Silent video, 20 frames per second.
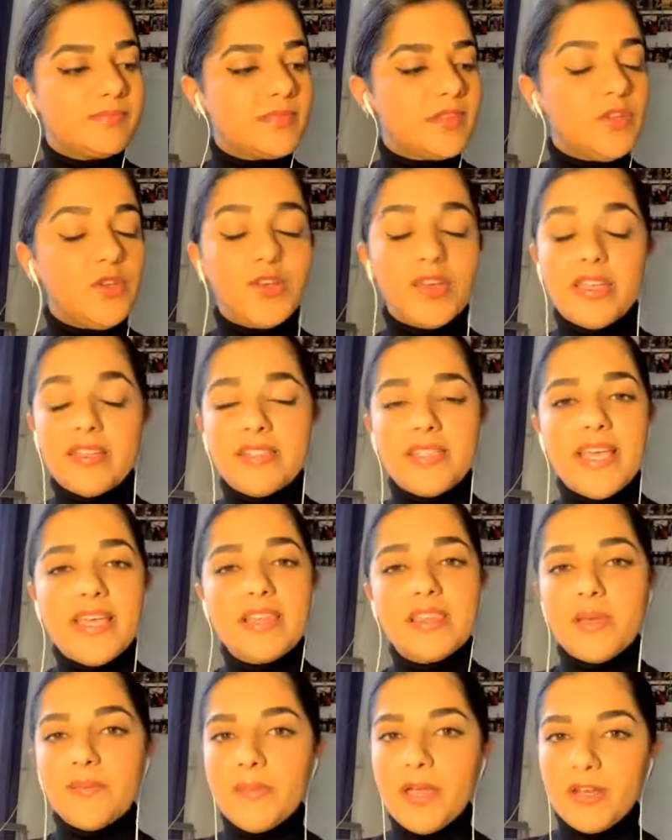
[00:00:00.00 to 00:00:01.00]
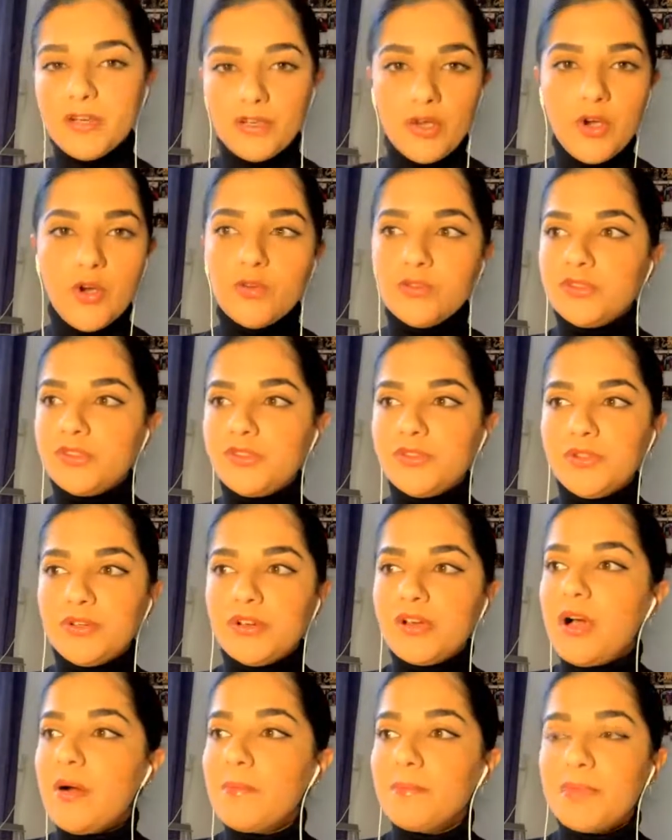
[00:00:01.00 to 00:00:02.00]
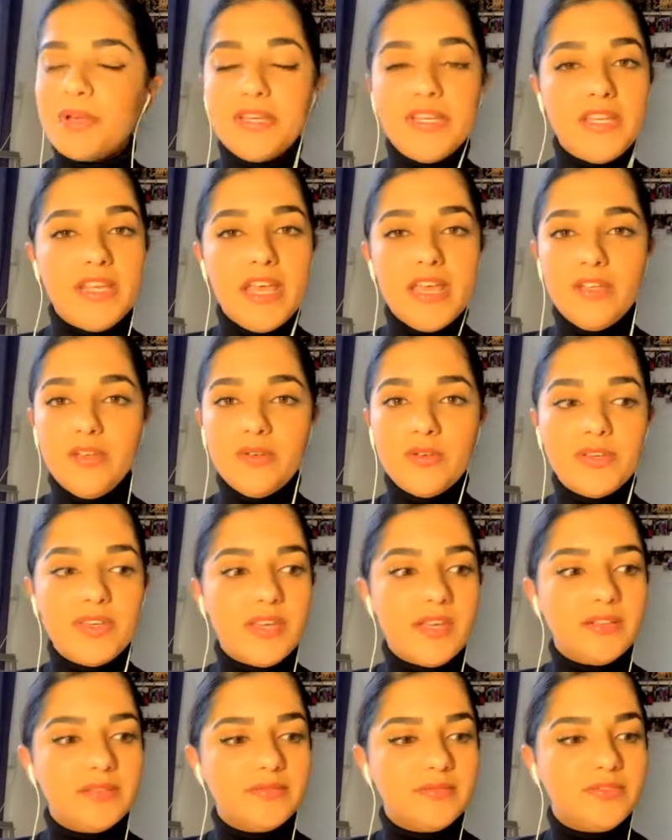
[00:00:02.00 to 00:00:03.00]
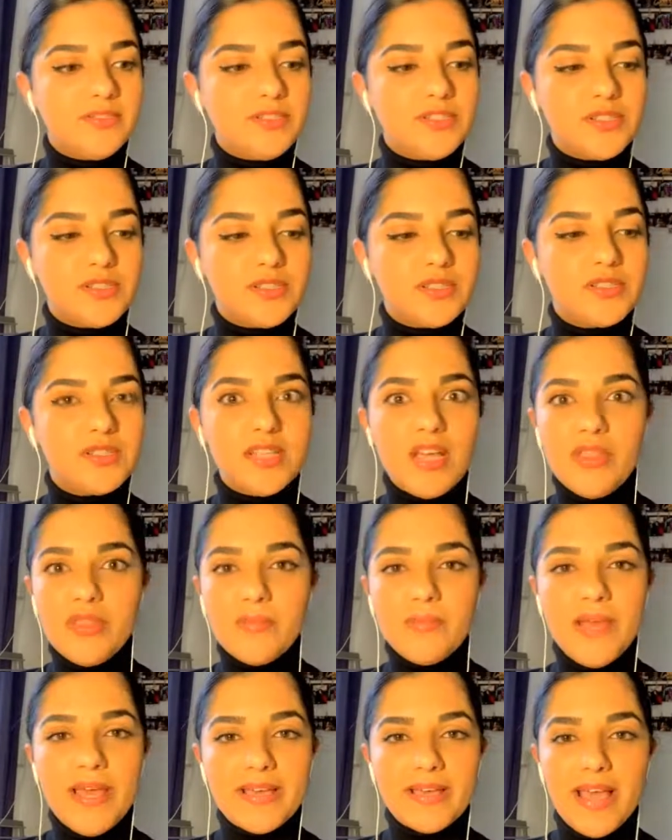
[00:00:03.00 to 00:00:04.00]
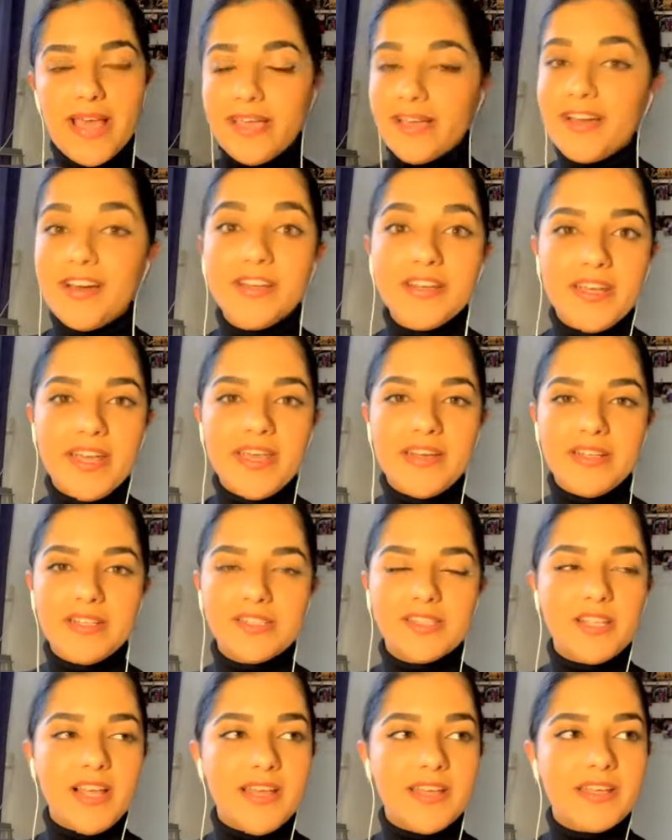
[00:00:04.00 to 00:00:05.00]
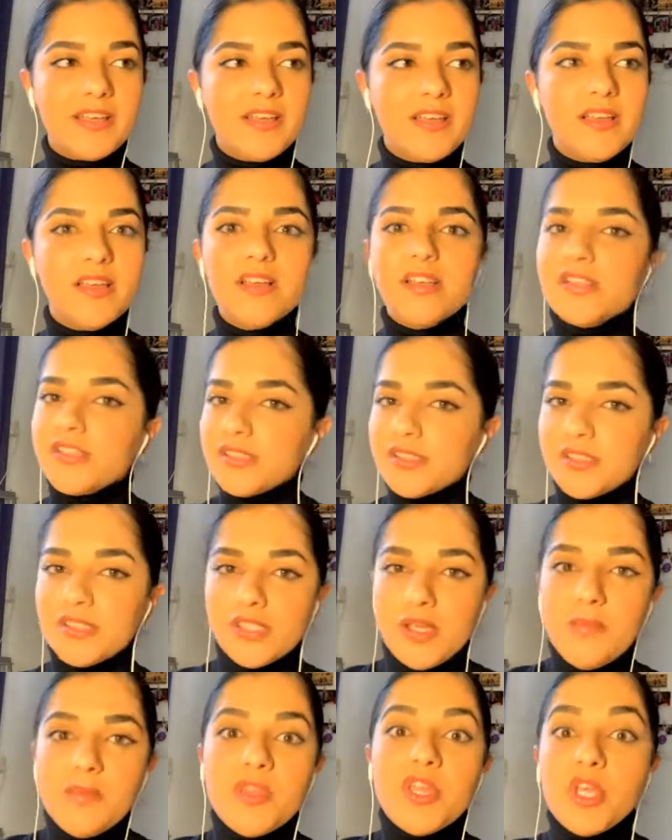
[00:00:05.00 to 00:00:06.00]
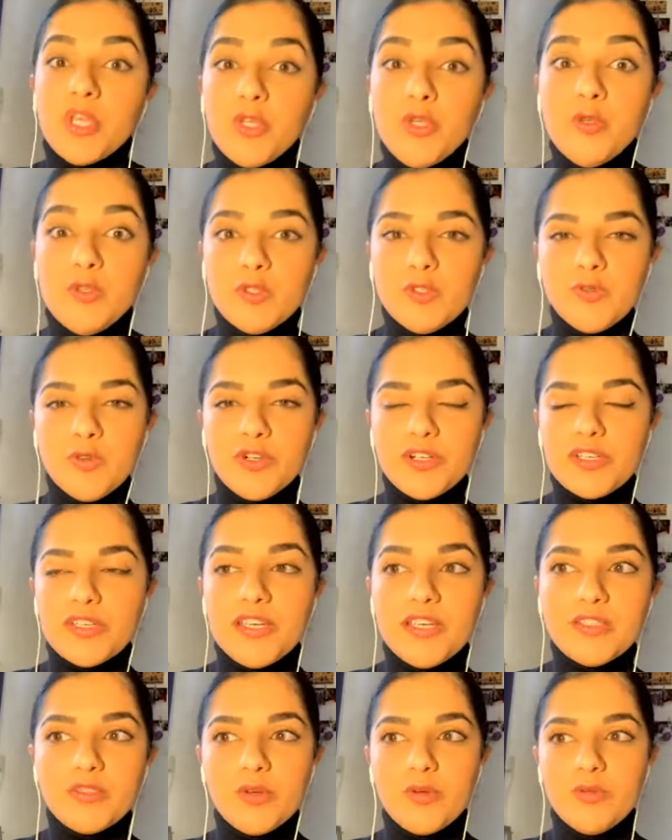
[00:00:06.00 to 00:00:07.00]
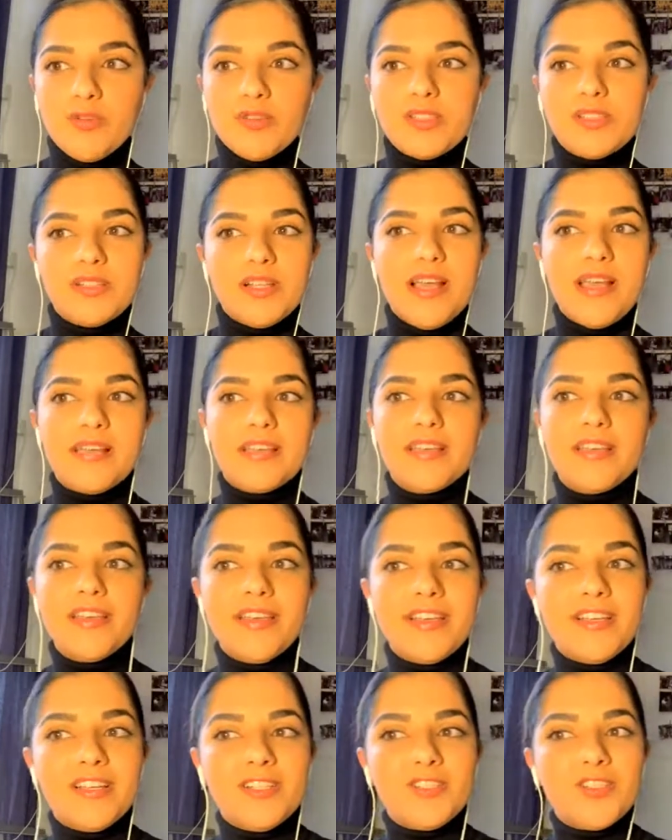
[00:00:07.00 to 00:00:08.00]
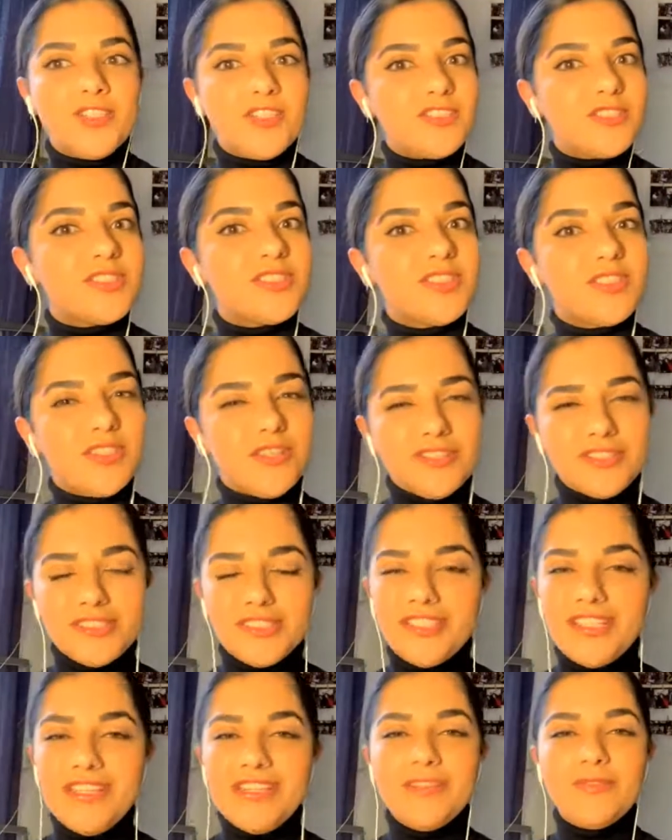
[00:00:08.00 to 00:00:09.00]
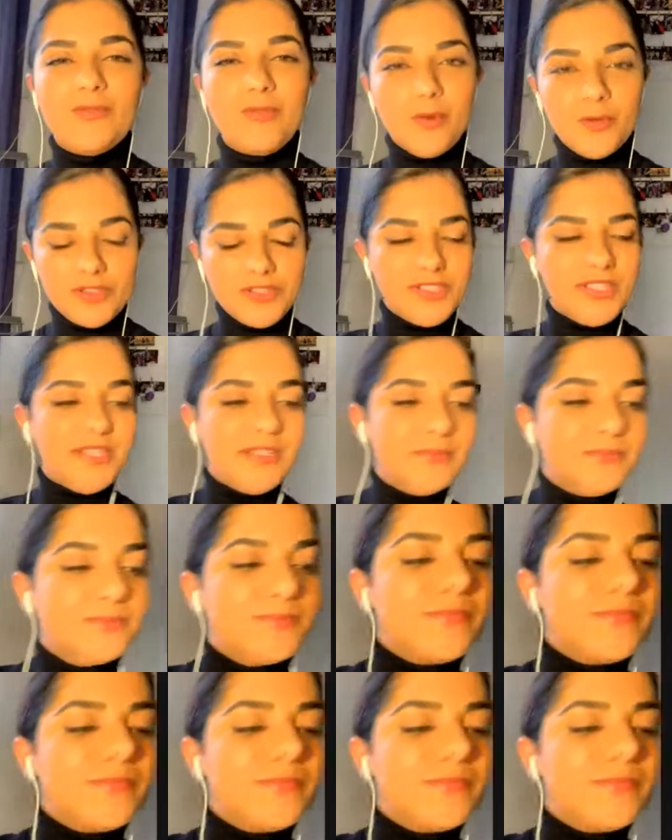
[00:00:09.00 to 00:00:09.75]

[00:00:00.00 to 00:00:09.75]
you can take them and go to a company, and you can just tell them like, I got it. And it's like something huge for a kid who's like just 13, 14.